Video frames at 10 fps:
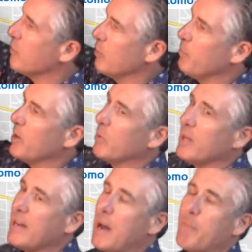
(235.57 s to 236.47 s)
real big one
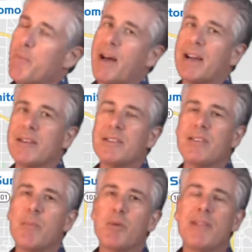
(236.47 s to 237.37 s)
that happened back in
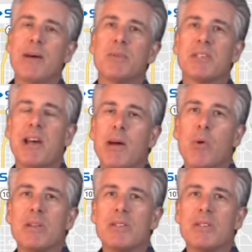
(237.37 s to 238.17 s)
December, and that was Taiwan